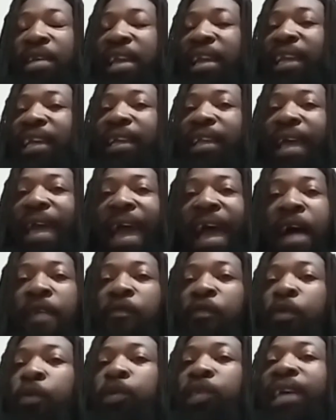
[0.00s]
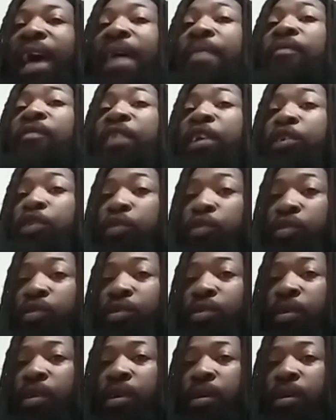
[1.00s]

any Afro type features,